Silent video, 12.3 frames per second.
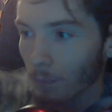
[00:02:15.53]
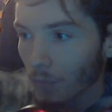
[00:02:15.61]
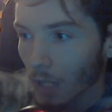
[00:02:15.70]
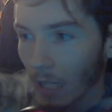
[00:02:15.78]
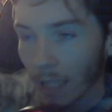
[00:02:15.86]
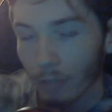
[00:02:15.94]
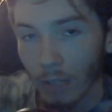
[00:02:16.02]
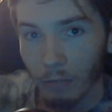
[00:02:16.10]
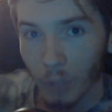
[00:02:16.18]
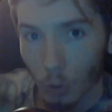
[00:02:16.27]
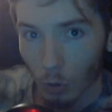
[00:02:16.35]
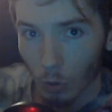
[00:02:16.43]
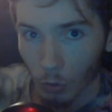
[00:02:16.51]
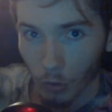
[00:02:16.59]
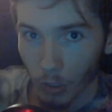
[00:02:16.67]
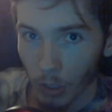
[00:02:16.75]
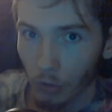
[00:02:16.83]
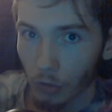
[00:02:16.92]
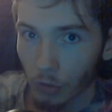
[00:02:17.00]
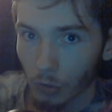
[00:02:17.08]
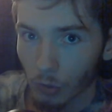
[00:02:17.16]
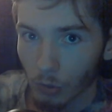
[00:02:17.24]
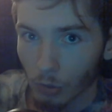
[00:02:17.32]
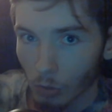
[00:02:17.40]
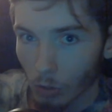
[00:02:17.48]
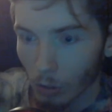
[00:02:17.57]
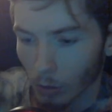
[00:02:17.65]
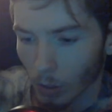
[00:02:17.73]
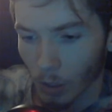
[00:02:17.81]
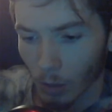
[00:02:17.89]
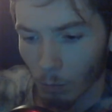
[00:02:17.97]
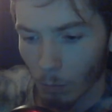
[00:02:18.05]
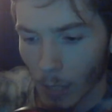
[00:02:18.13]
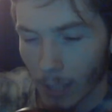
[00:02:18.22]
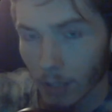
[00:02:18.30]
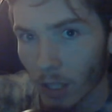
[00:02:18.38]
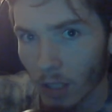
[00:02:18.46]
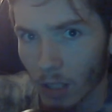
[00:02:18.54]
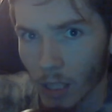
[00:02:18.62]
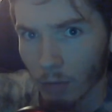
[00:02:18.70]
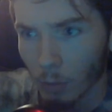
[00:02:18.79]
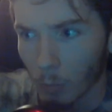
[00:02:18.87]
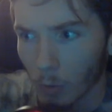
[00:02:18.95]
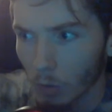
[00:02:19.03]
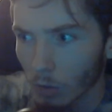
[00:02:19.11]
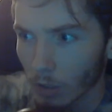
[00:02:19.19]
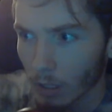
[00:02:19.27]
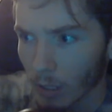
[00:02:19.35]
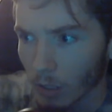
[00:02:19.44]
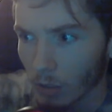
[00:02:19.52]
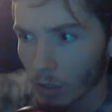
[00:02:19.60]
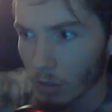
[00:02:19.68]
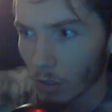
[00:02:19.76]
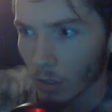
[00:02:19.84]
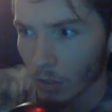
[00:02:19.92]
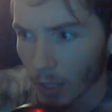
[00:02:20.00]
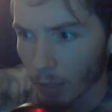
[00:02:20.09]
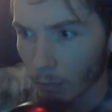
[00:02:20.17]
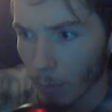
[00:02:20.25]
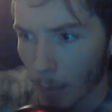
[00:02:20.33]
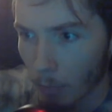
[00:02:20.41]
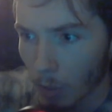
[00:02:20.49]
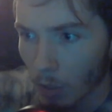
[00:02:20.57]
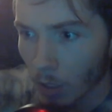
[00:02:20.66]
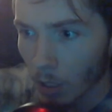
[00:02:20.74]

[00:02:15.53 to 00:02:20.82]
I've had visual hallucinations my entire life almost, or at least as long as I can remember.